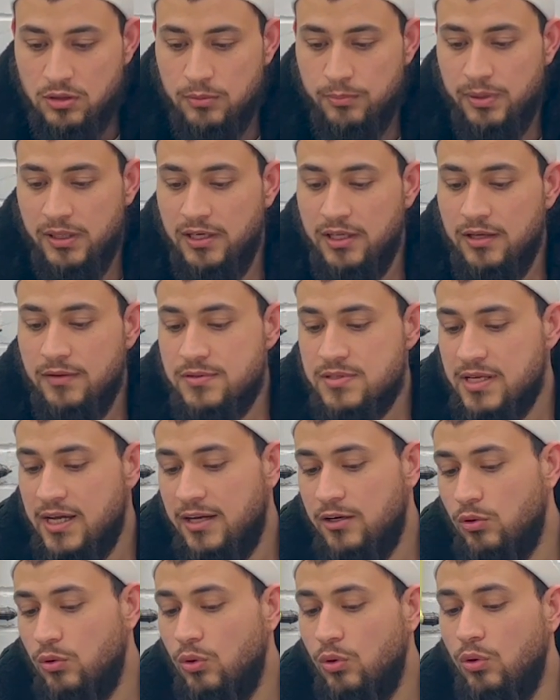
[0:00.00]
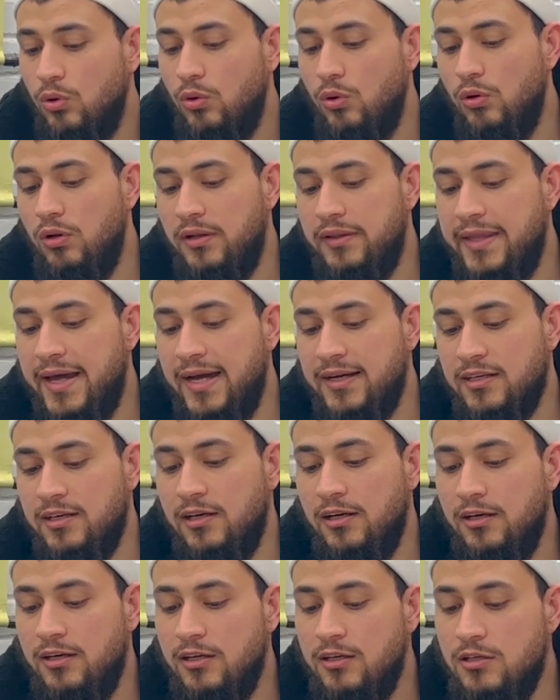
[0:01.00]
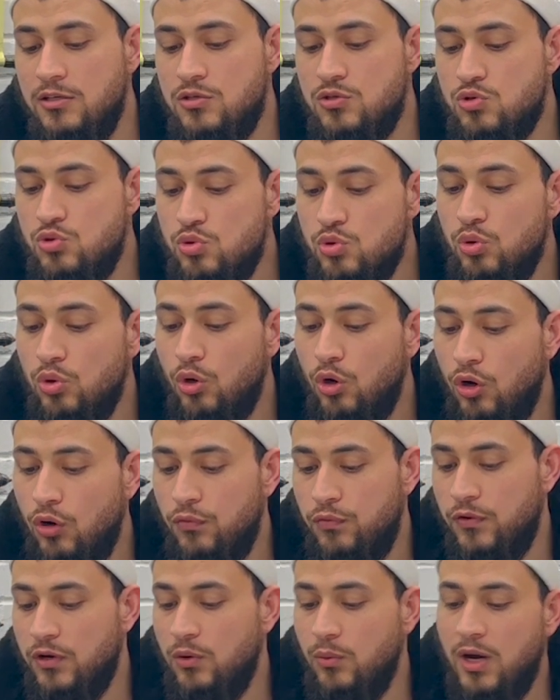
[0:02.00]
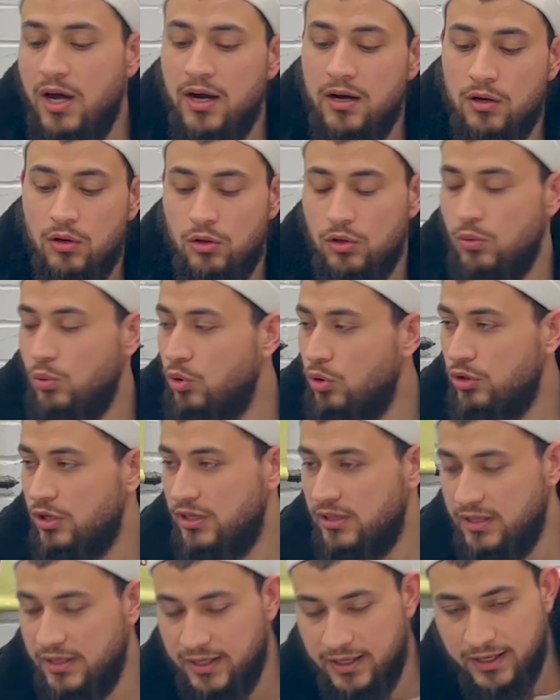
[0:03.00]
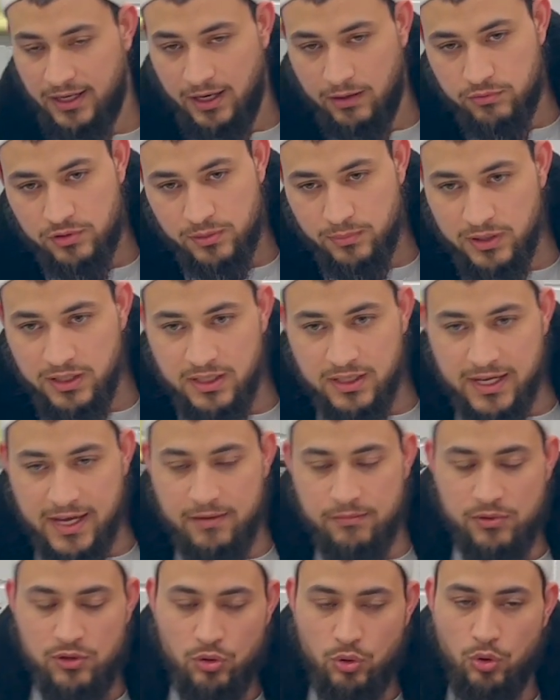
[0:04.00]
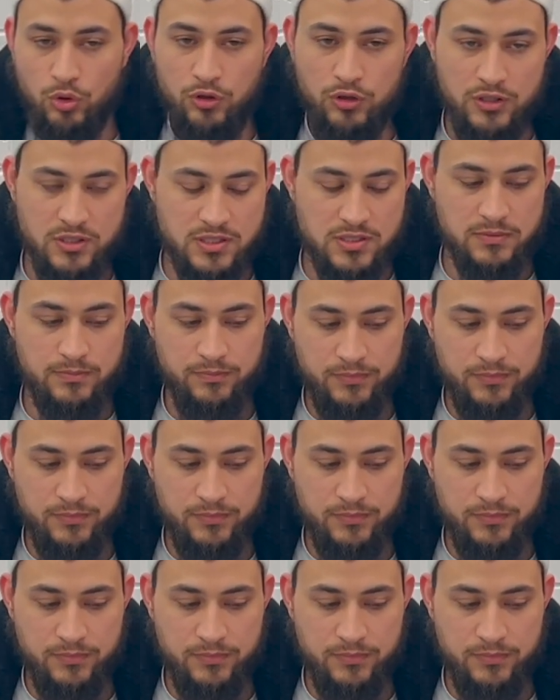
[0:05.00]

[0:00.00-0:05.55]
beliefs, and all that it leads to of reward in the hereafter, meaning every goodness.